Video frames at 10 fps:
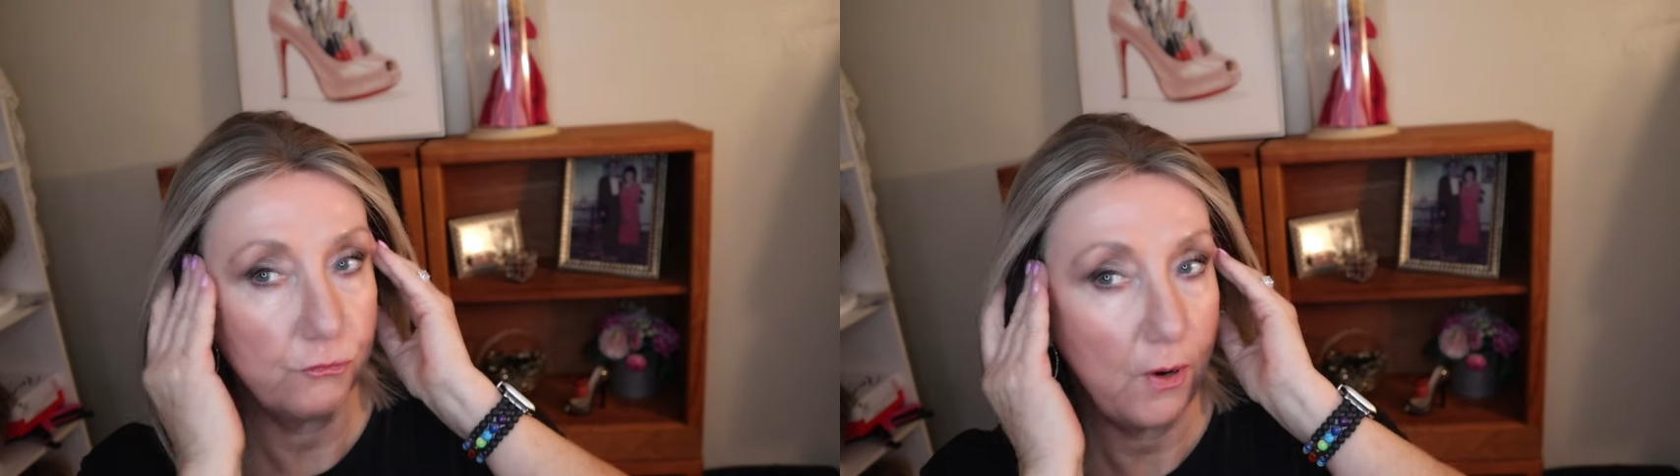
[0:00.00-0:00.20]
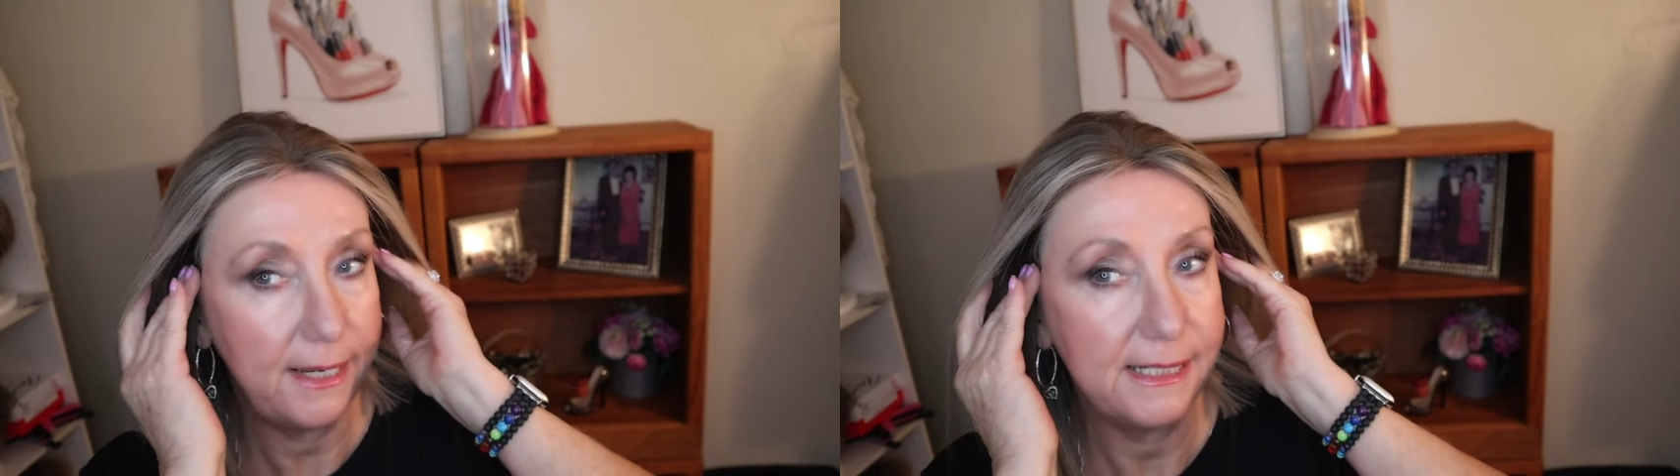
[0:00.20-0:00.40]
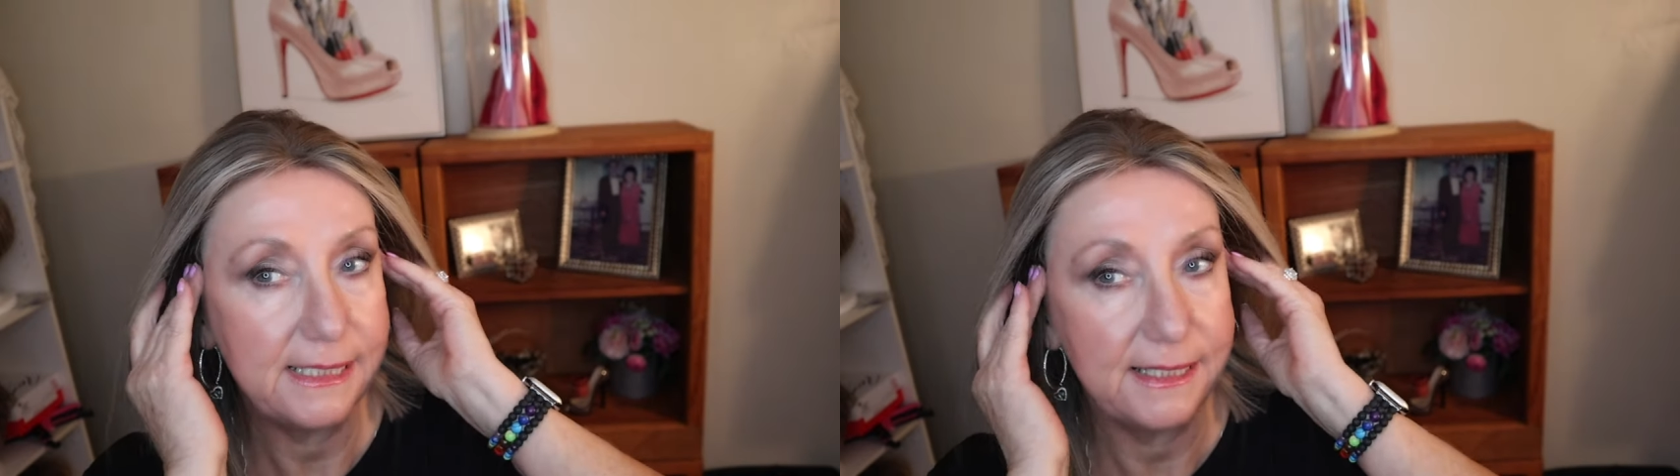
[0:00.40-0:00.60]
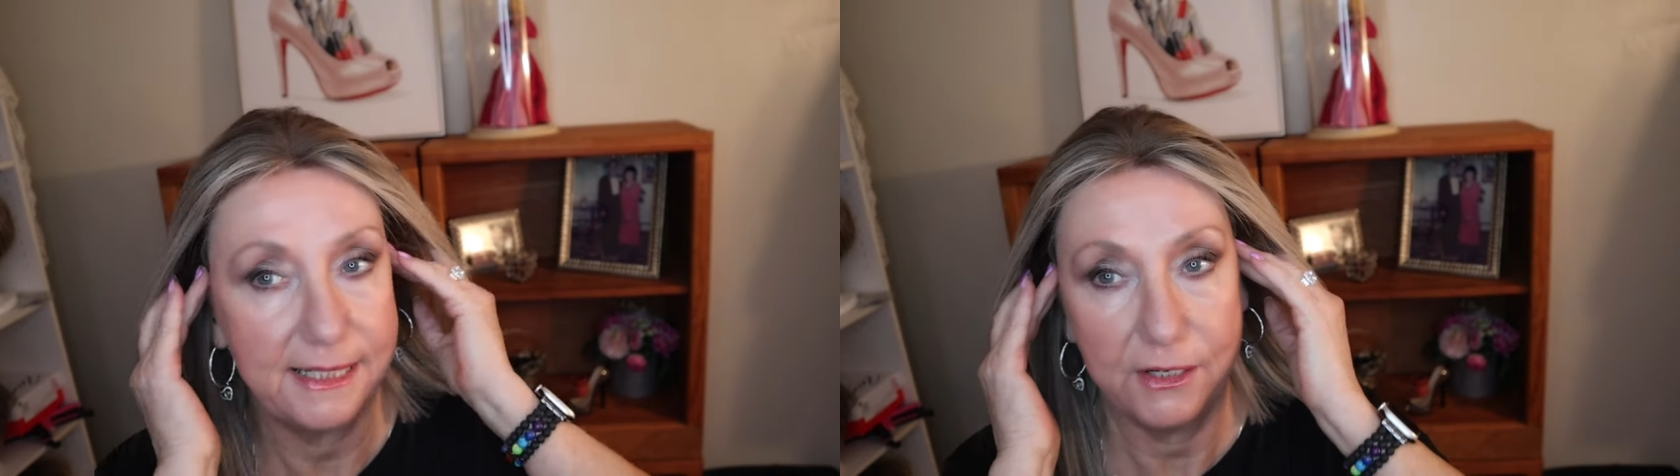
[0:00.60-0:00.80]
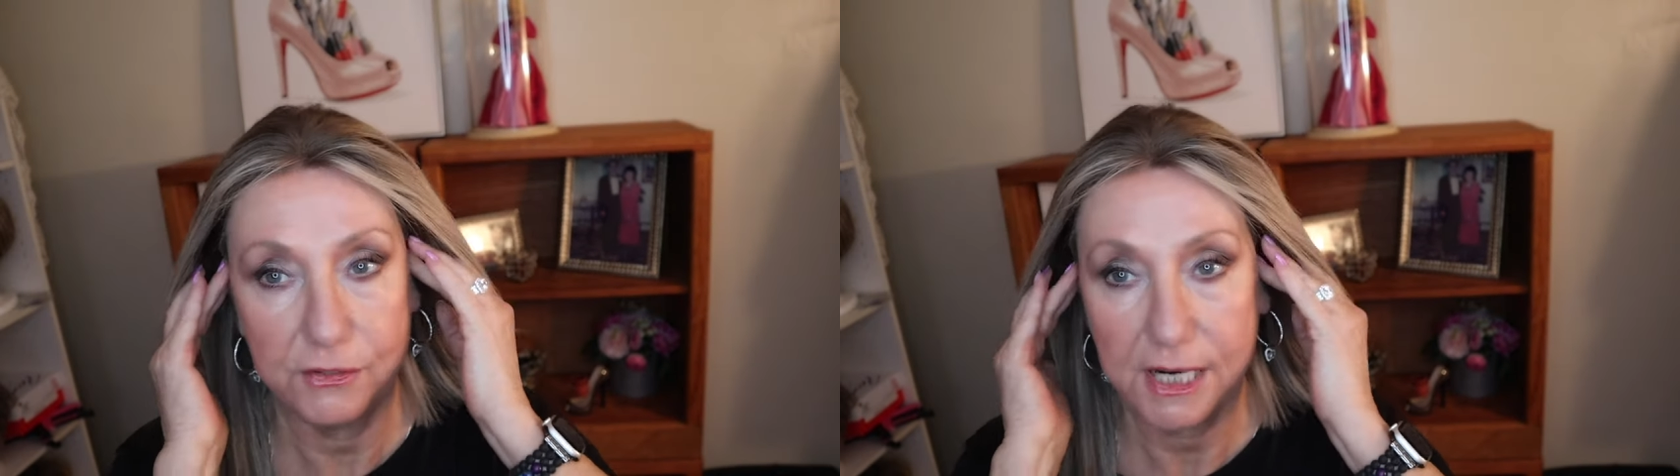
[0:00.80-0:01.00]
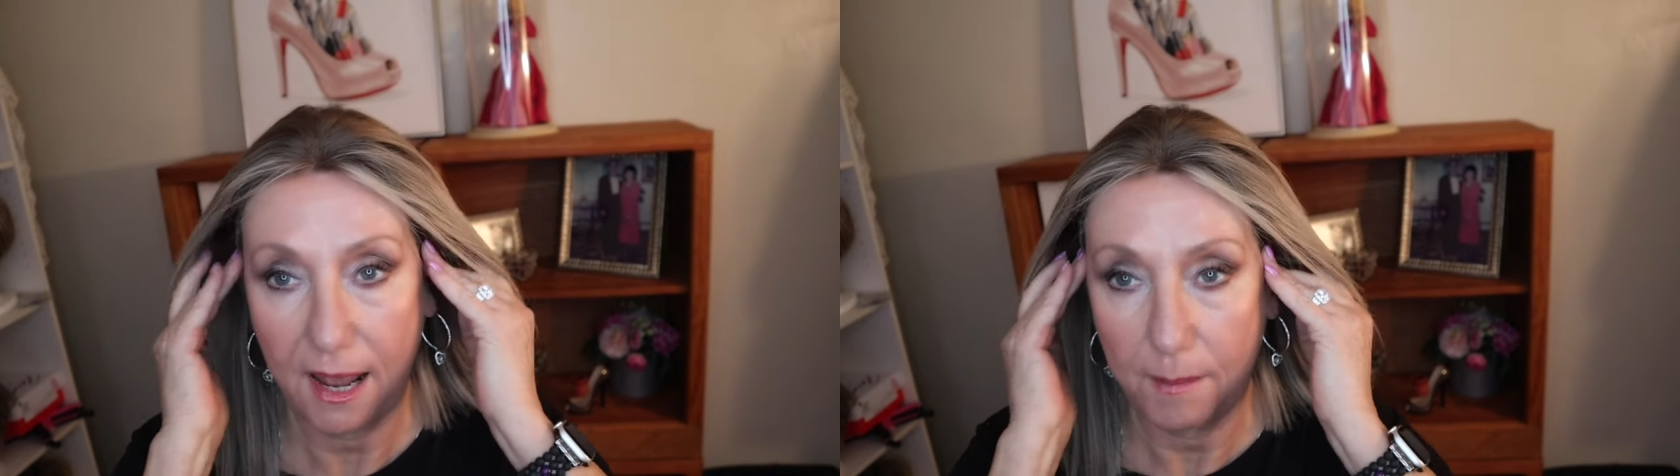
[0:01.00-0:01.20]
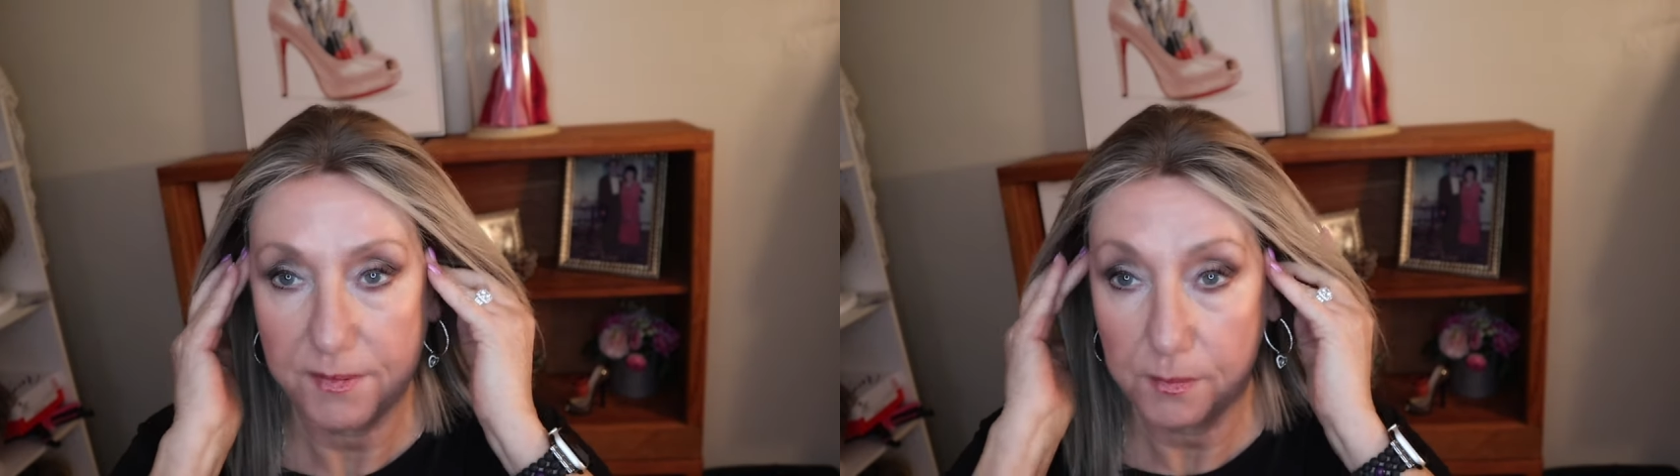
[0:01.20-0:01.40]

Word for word: right into the ear tab,